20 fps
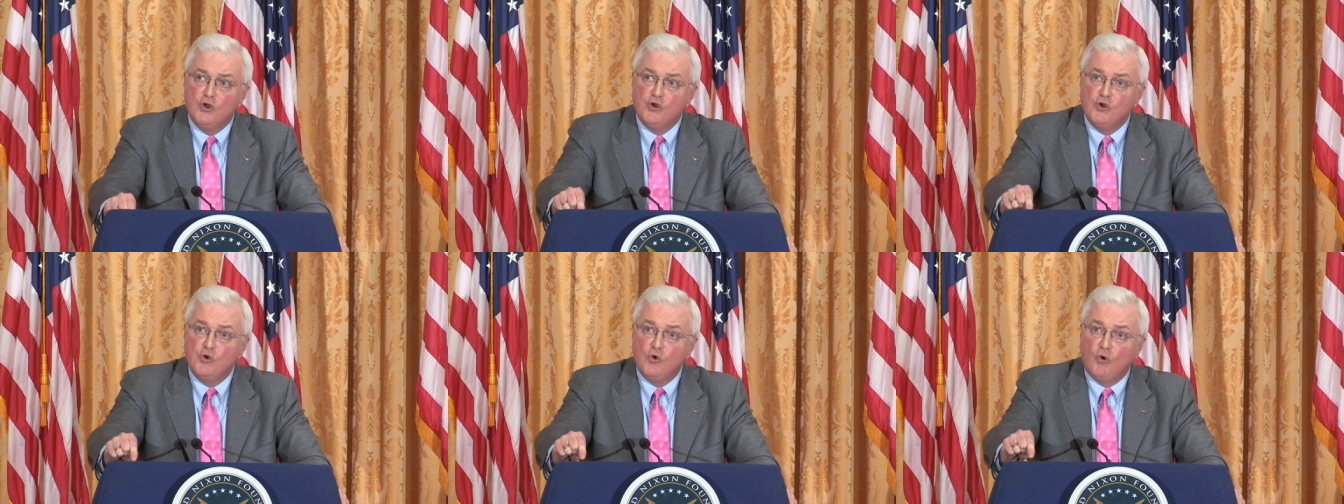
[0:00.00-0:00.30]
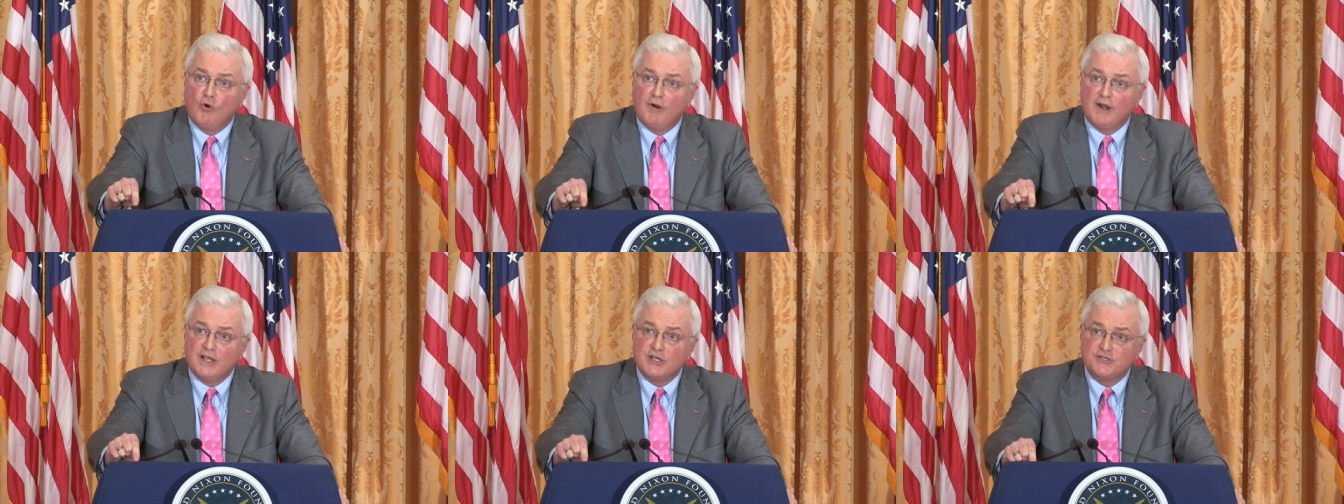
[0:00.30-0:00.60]

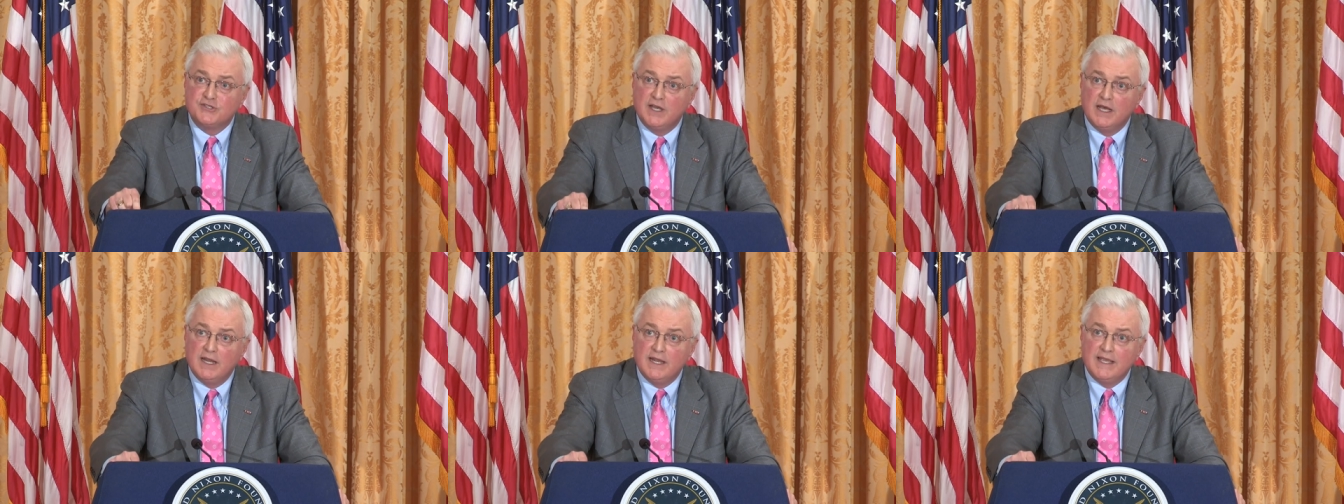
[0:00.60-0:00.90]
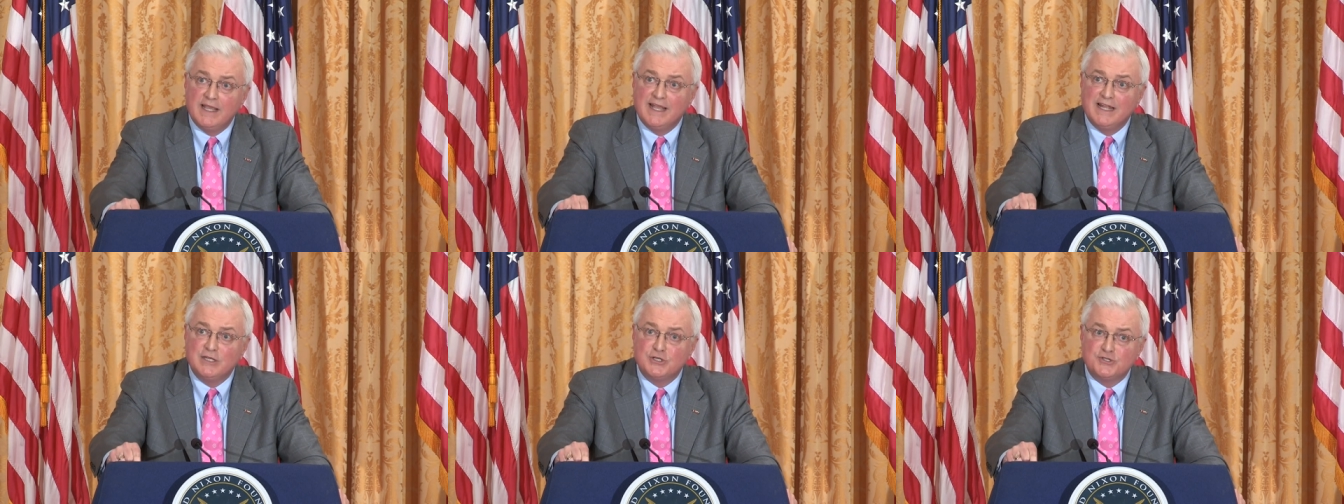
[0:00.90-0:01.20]
who are
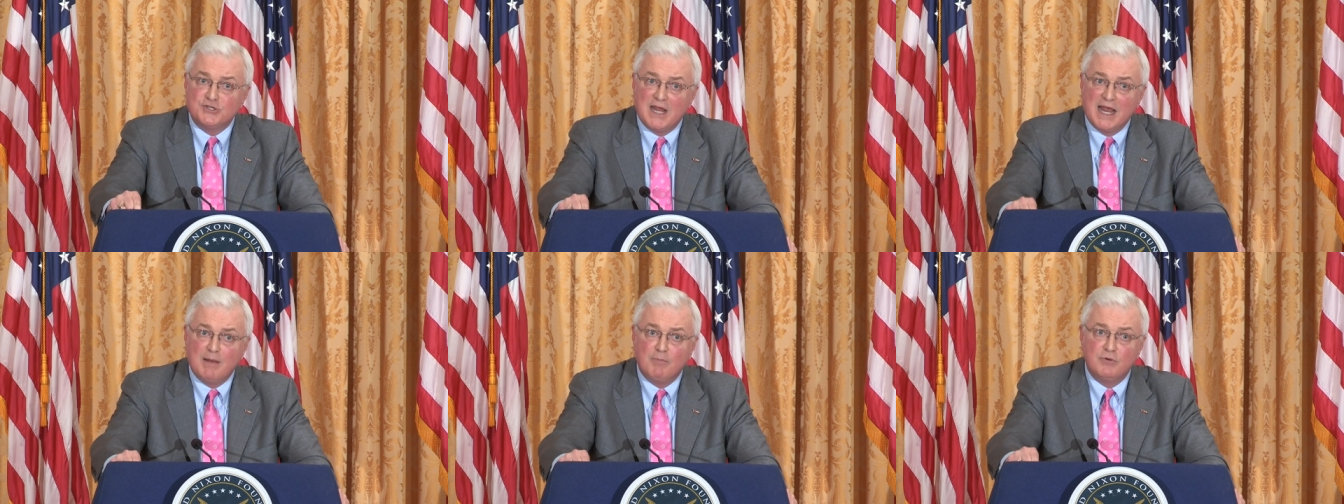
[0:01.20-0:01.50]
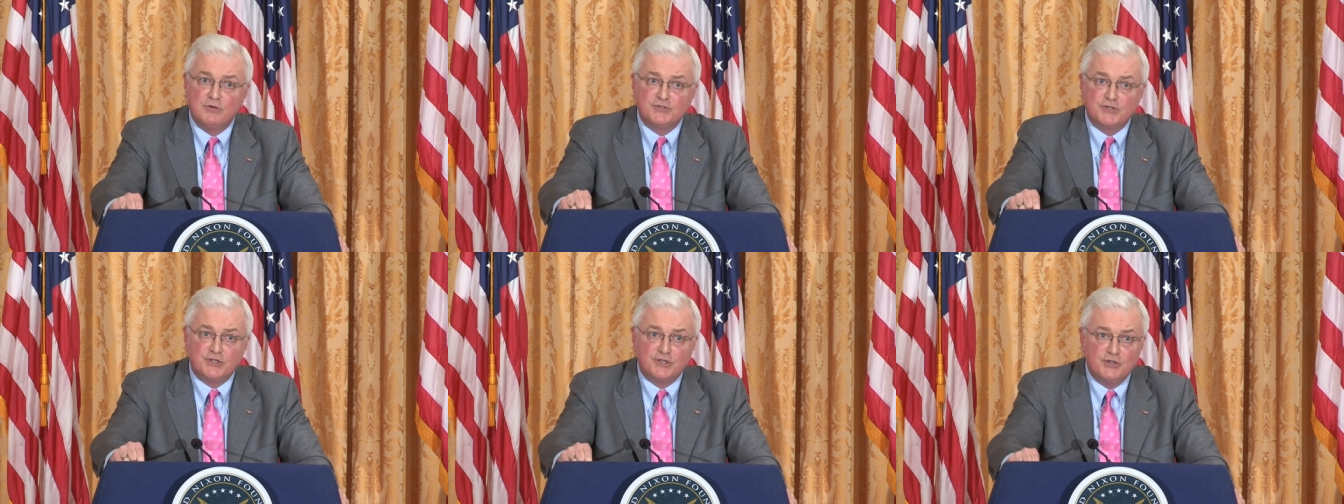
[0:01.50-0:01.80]
excelling in
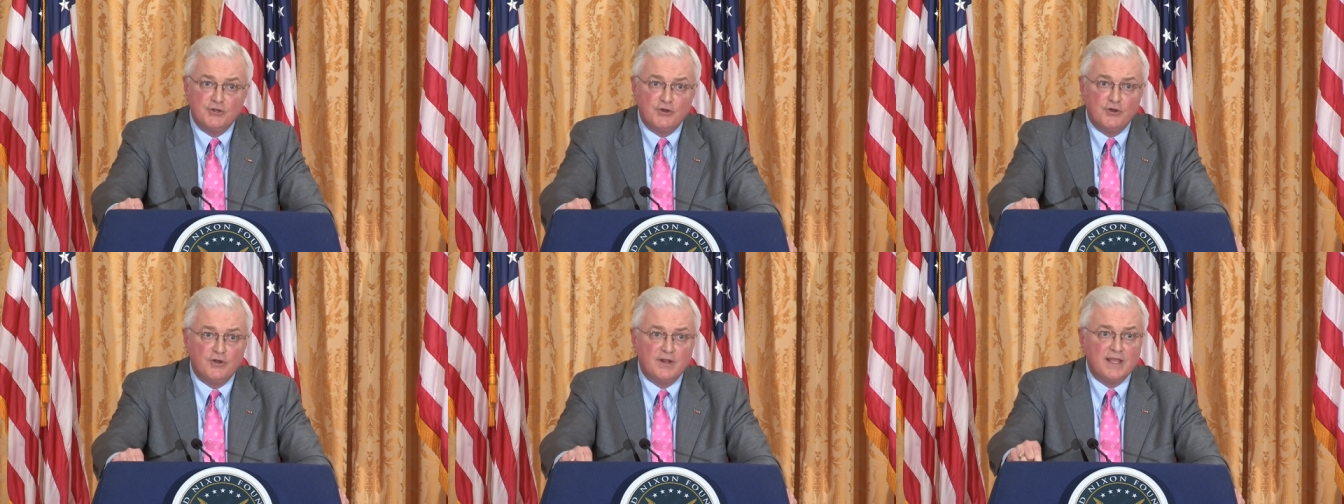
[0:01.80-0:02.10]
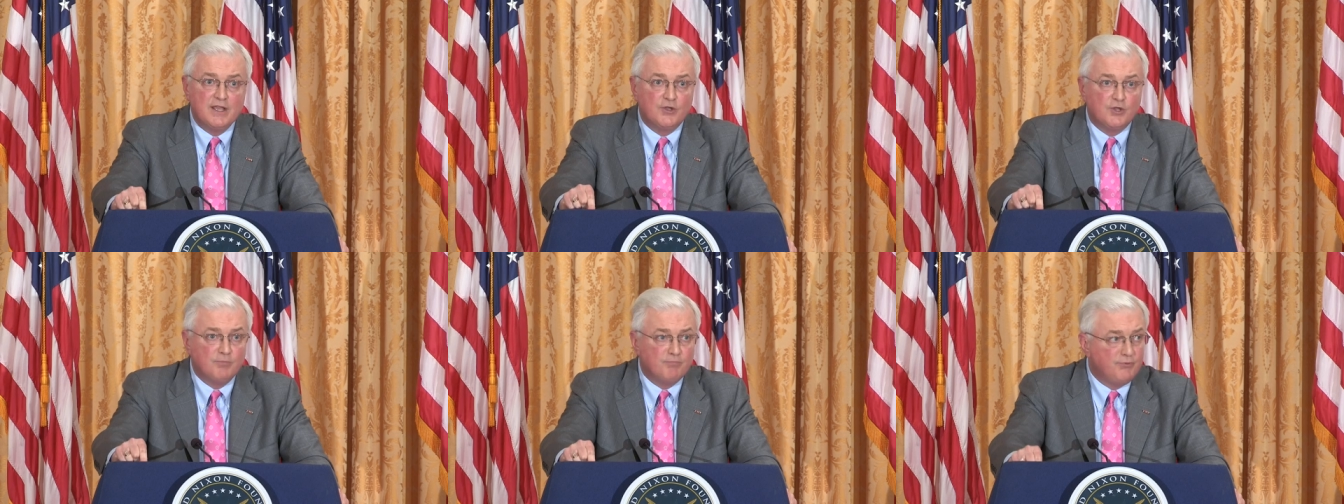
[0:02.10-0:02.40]

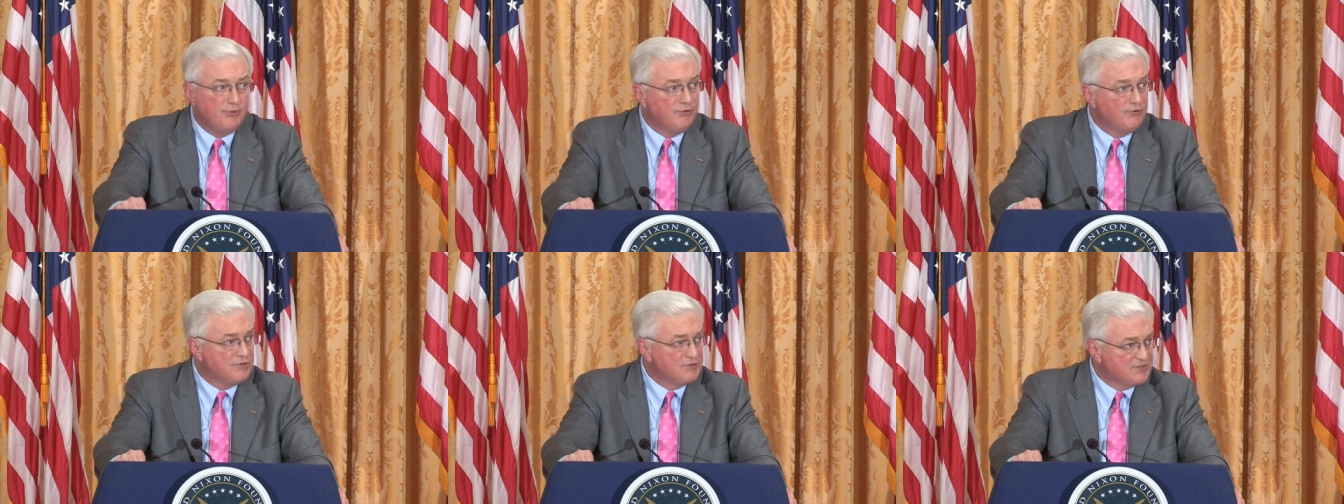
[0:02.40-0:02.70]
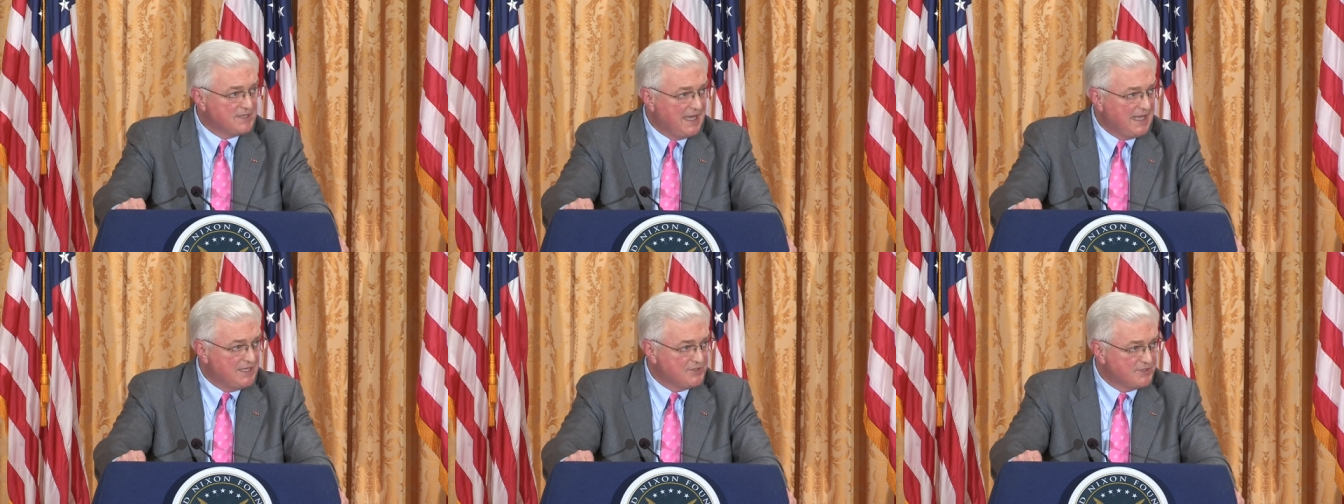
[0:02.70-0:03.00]
cybersecurity and computer
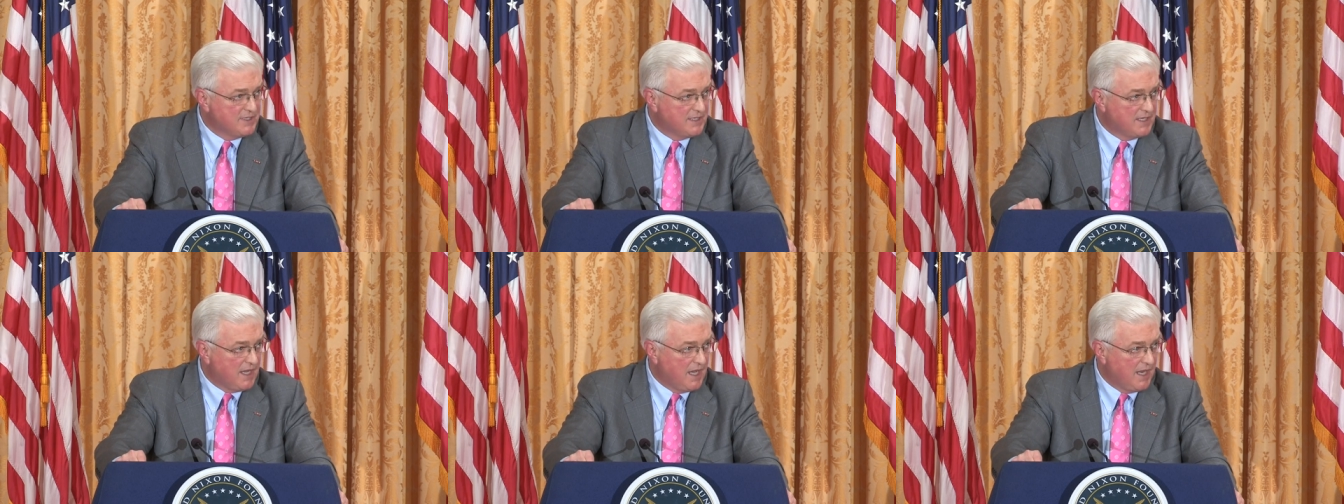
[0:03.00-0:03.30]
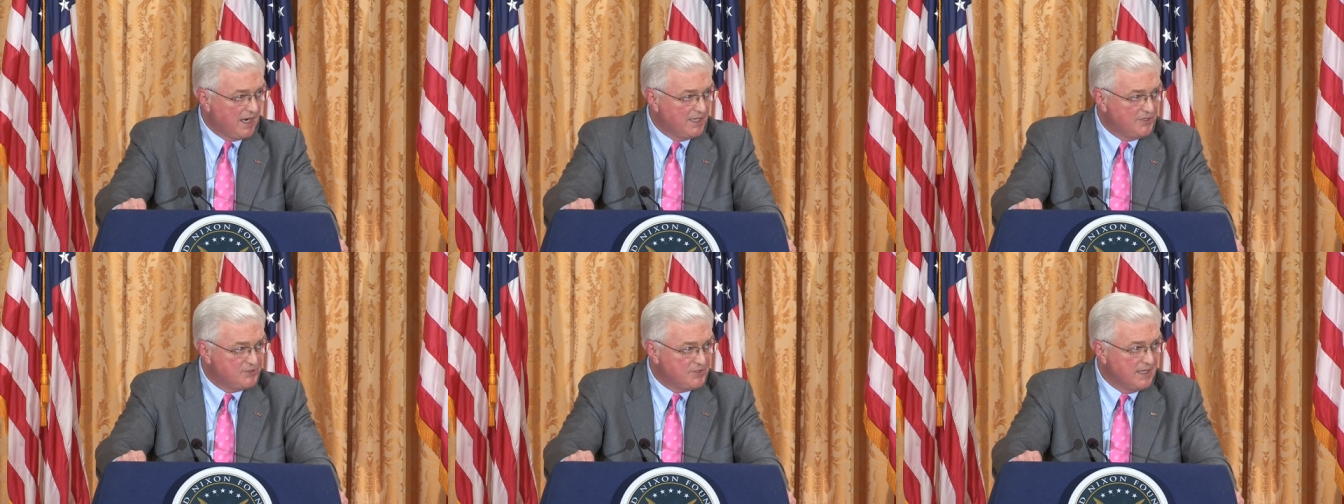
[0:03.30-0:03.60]
science in
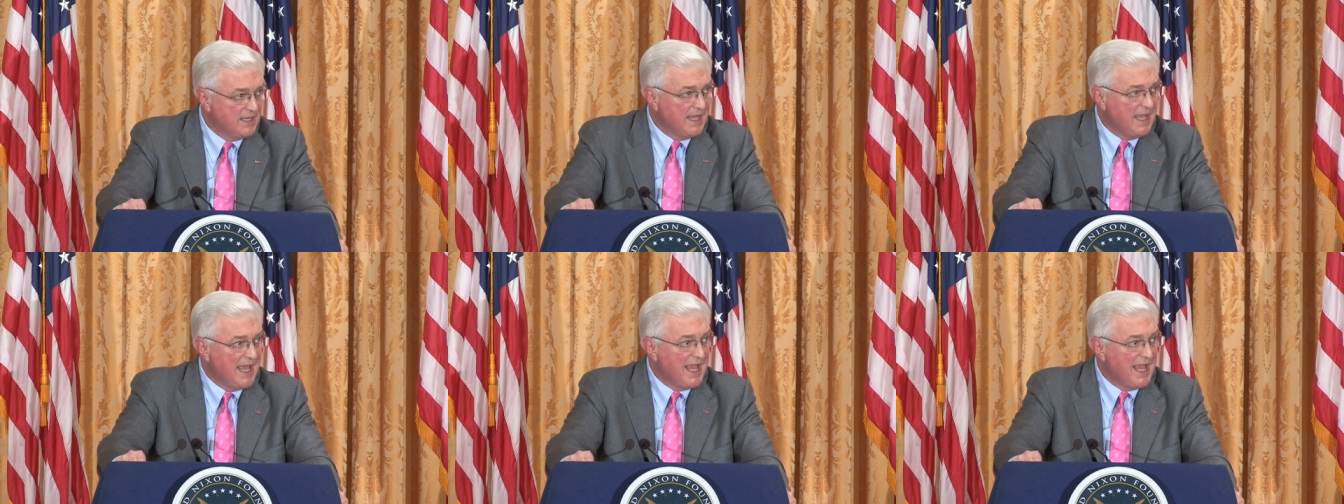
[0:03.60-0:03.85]
college